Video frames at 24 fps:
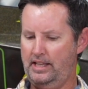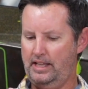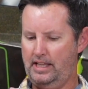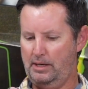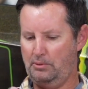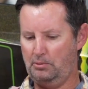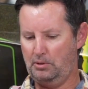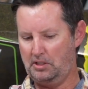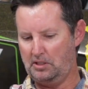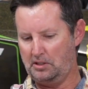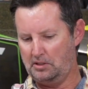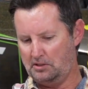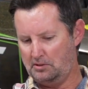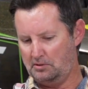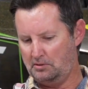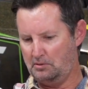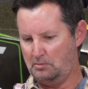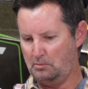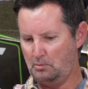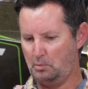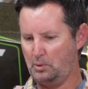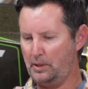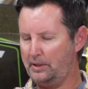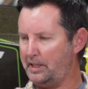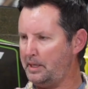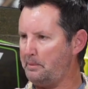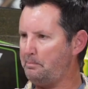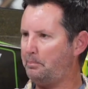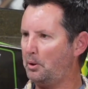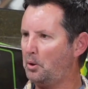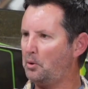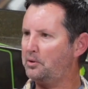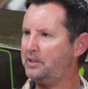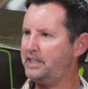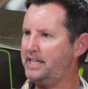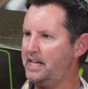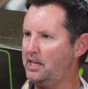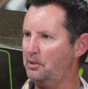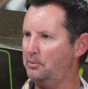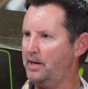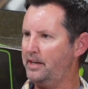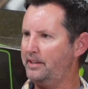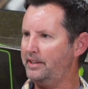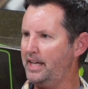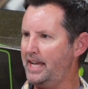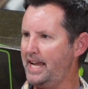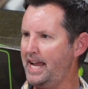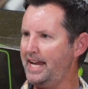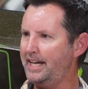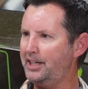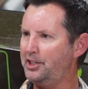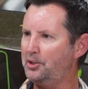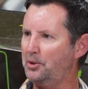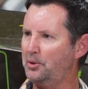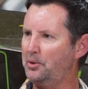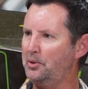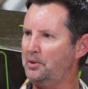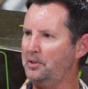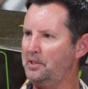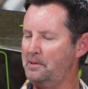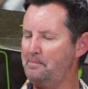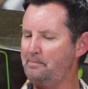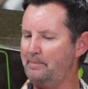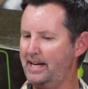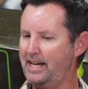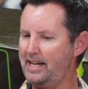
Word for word: They were really bulky around the ankle, and yeah.